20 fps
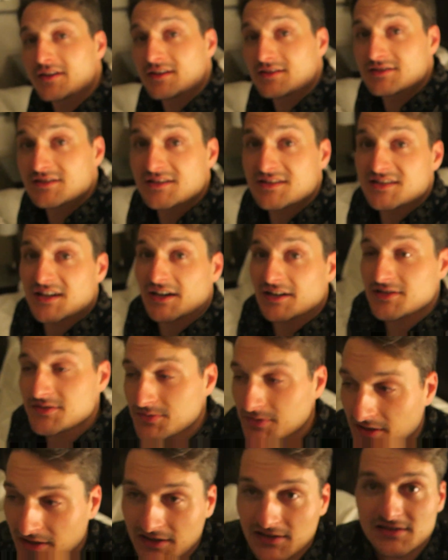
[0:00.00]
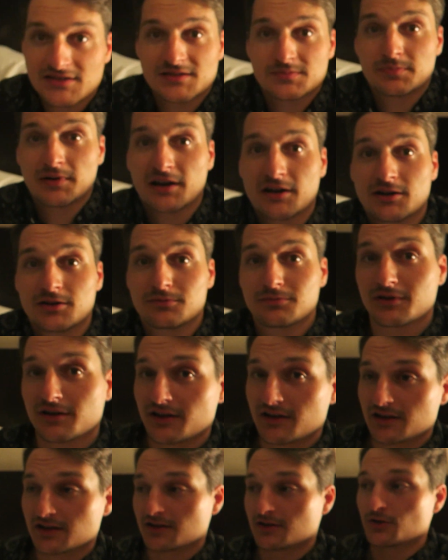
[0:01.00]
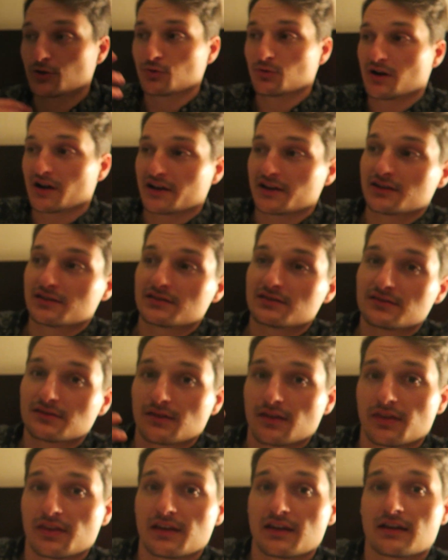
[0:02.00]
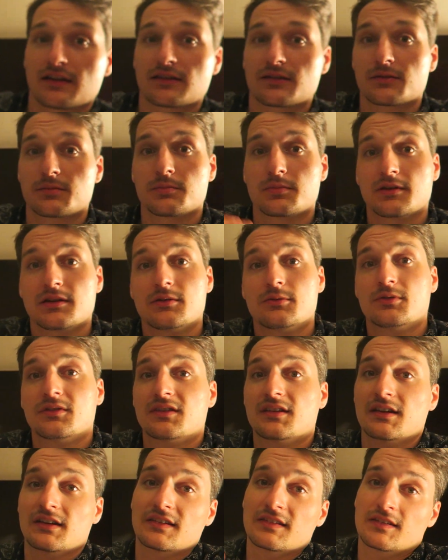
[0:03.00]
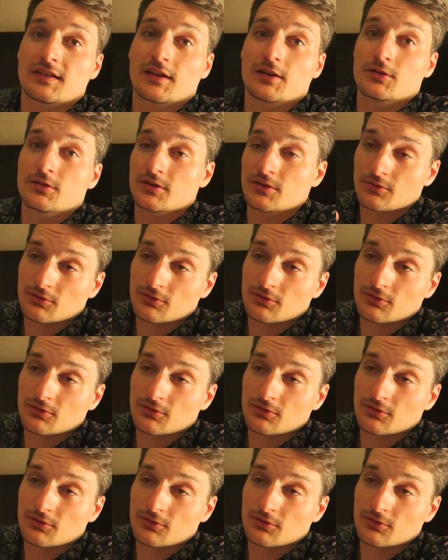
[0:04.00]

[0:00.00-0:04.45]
the designs were like inspired by like Hawaiian things, but it was like subtle.